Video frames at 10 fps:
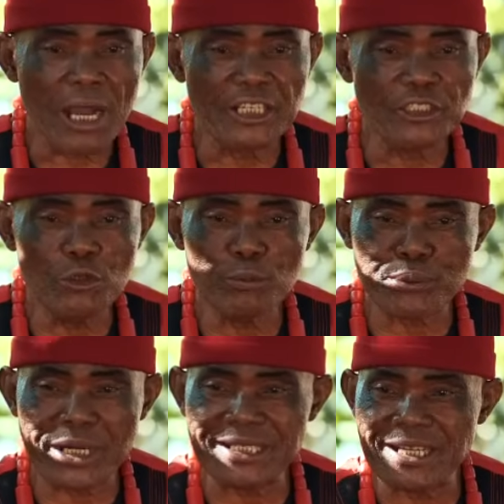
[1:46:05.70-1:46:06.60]
Are you
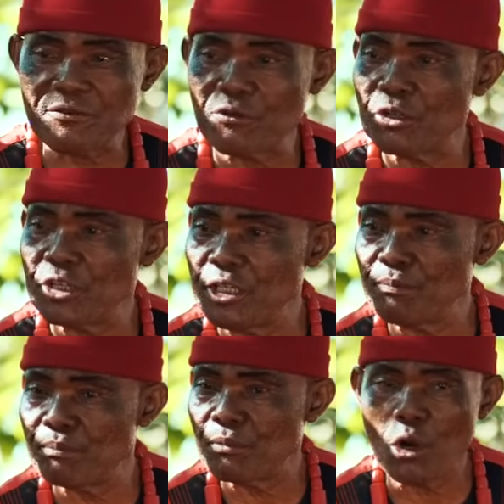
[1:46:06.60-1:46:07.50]
pregnant for
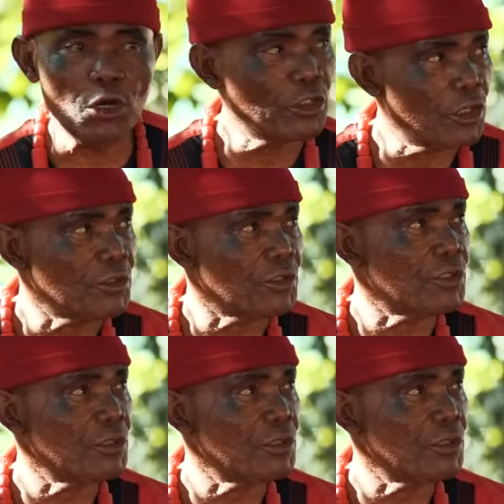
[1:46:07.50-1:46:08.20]
him or not?